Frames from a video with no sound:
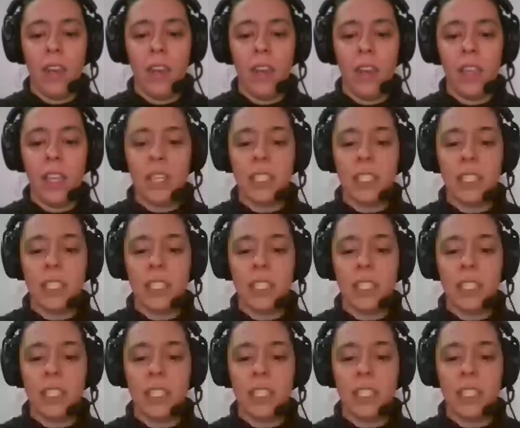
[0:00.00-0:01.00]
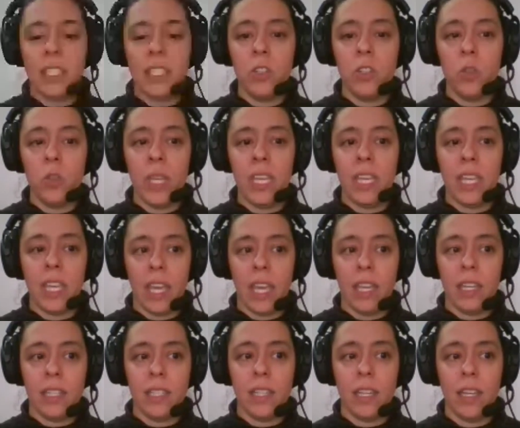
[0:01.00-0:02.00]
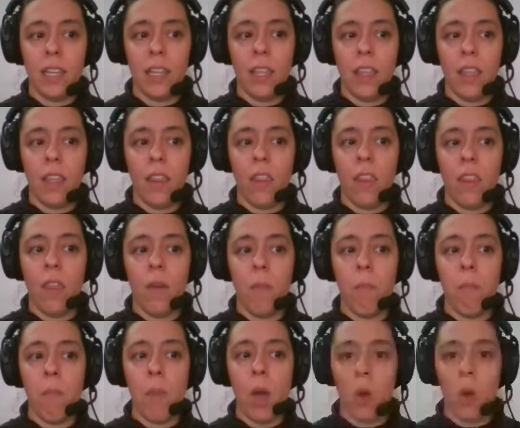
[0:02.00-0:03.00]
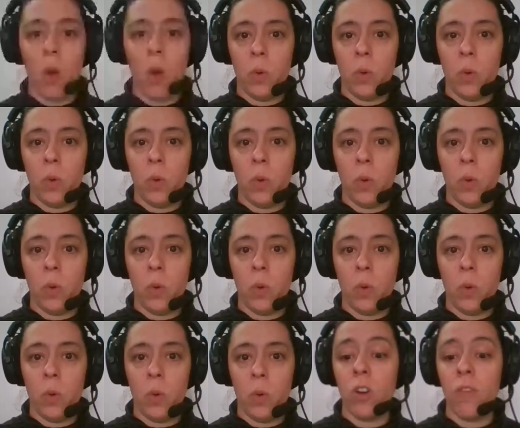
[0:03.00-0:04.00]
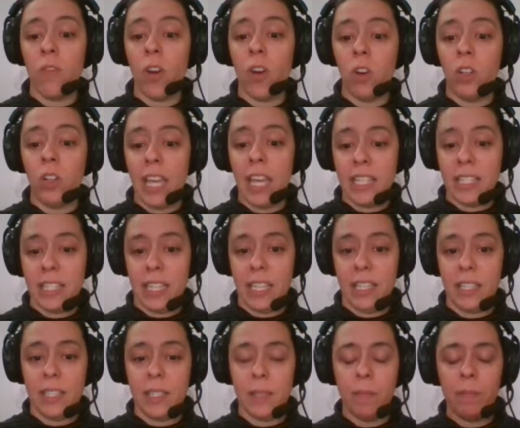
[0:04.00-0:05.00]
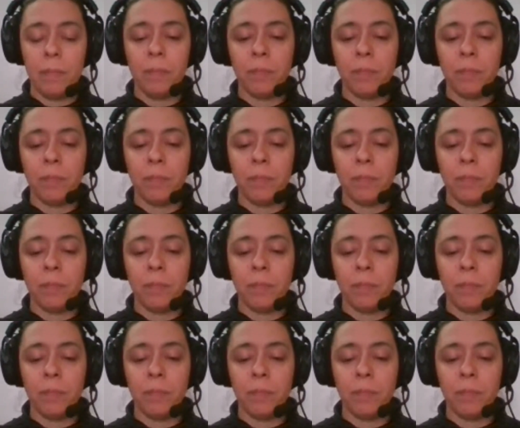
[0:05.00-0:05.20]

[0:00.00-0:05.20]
let's see, how do we get the most out of our lessons?